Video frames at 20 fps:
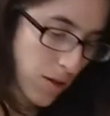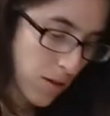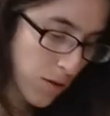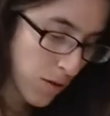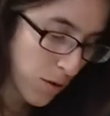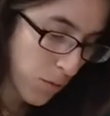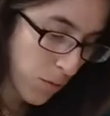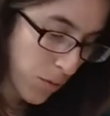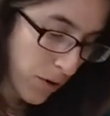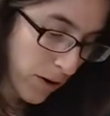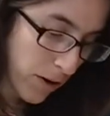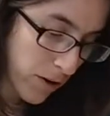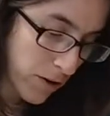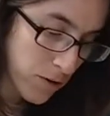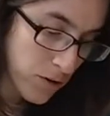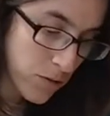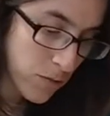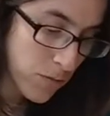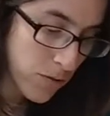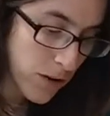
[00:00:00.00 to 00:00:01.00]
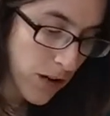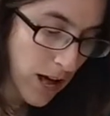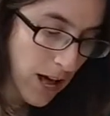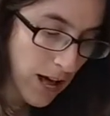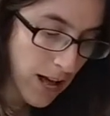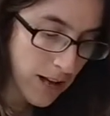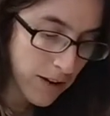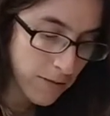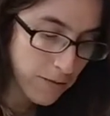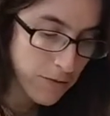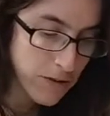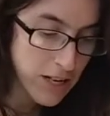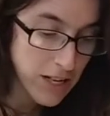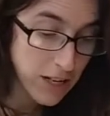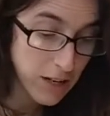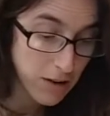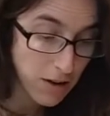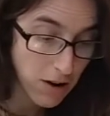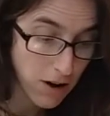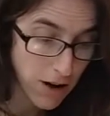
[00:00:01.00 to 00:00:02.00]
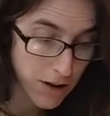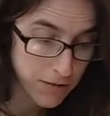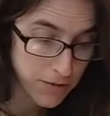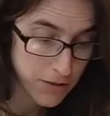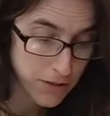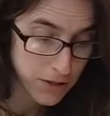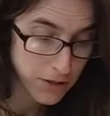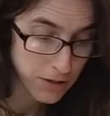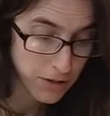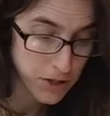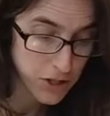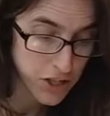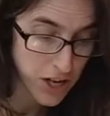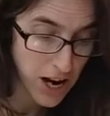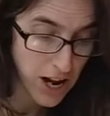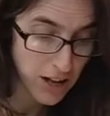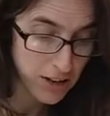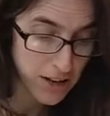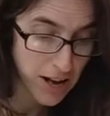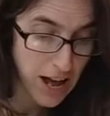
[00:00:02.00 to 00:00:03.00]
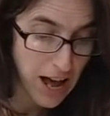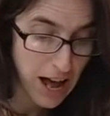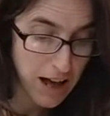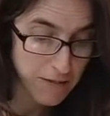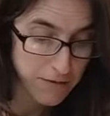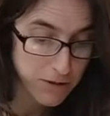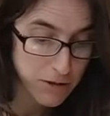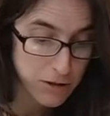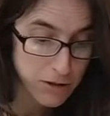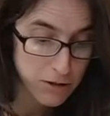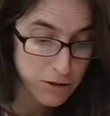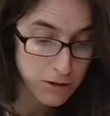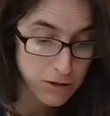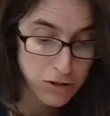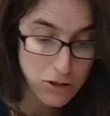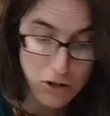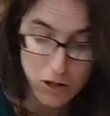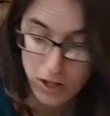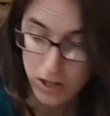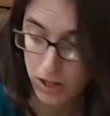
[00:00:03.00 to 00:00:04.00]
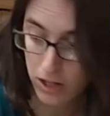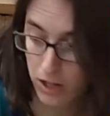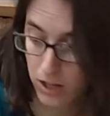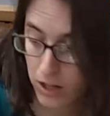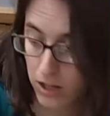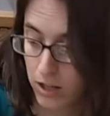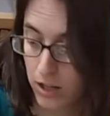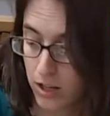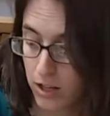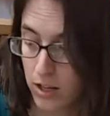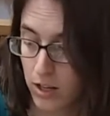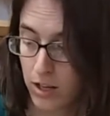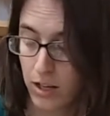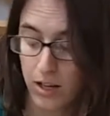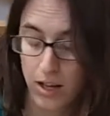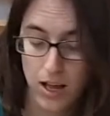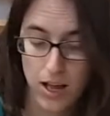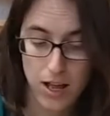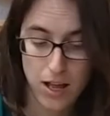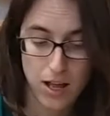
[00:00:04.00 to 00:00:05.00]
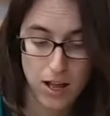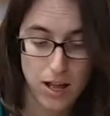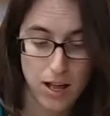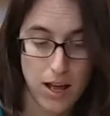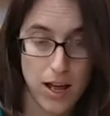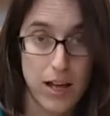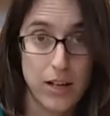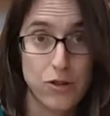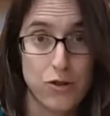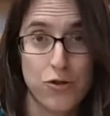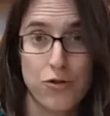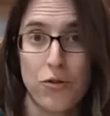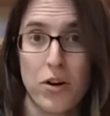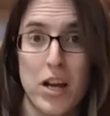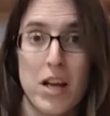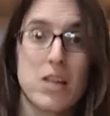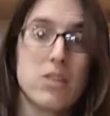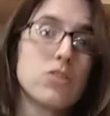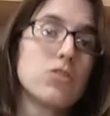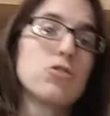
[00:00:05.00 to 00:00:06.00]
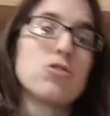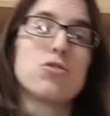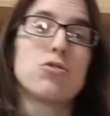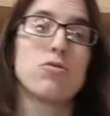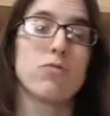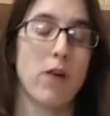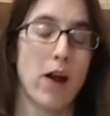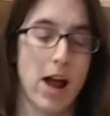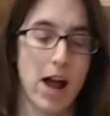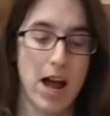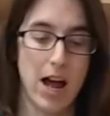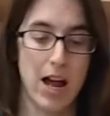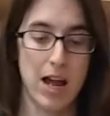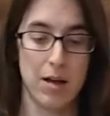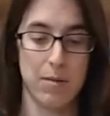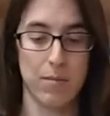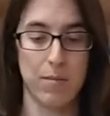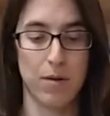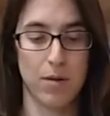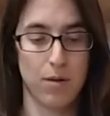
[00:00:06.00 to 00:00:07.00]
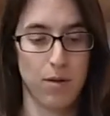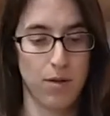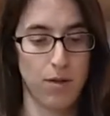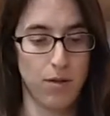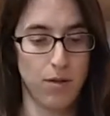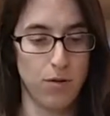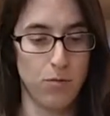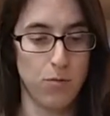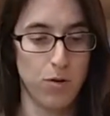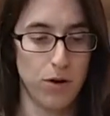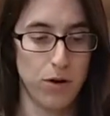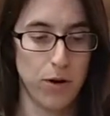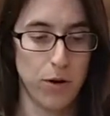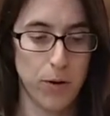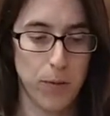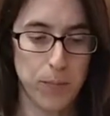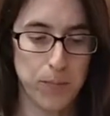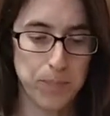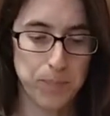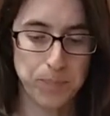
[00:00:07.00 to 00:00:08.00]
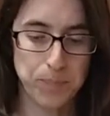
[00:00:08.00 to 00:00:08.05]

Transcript: the word. Do not read it off to your child. Have her look and transcribe the word.